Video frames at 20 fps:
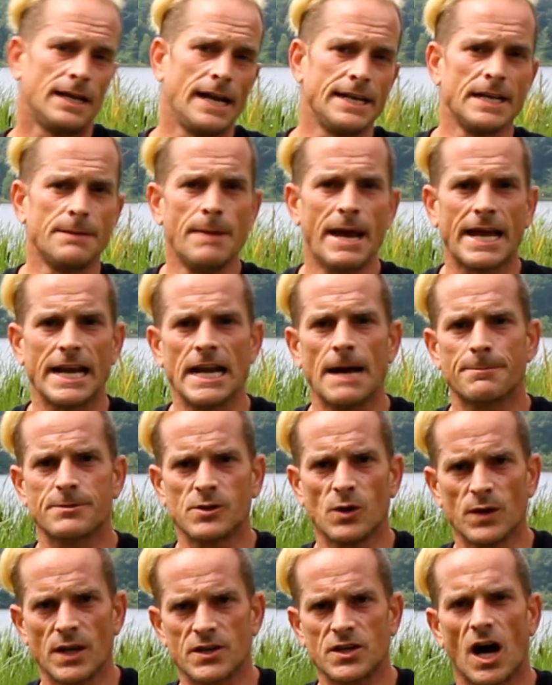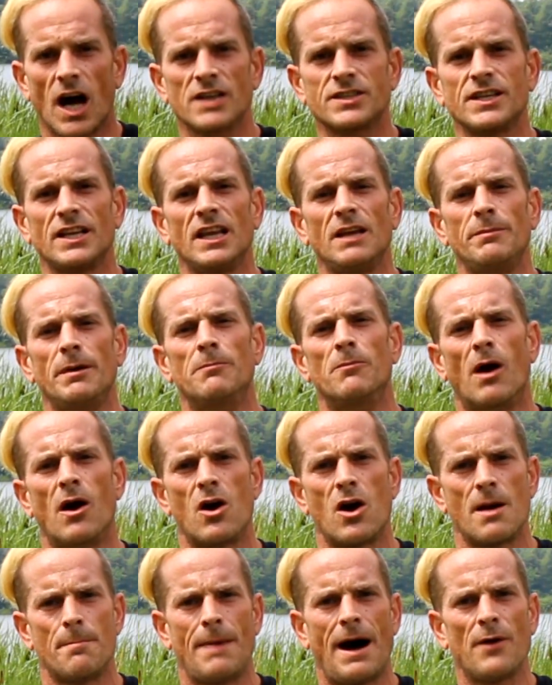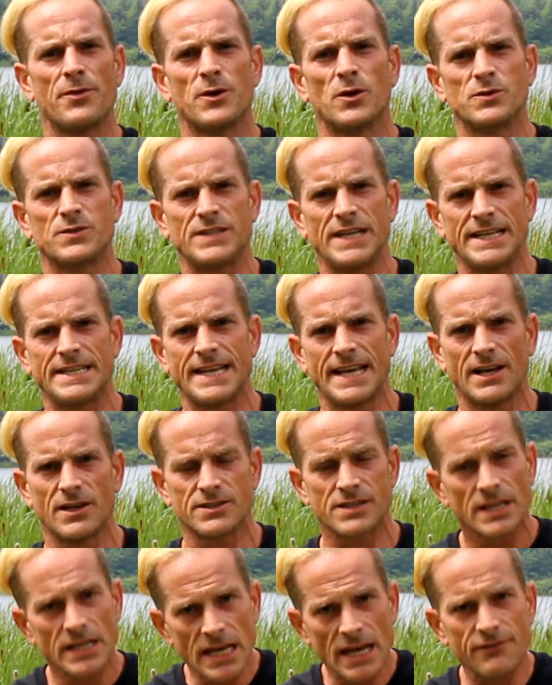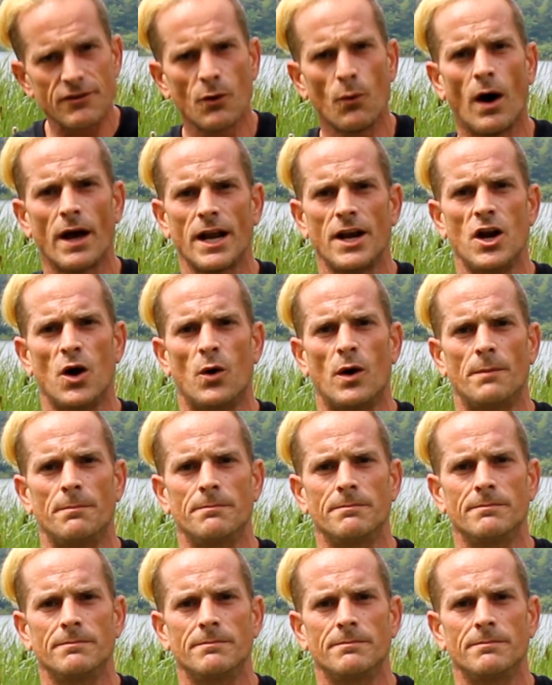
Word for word: and I did make an episode that talks to you a little bit more about those details if you want to know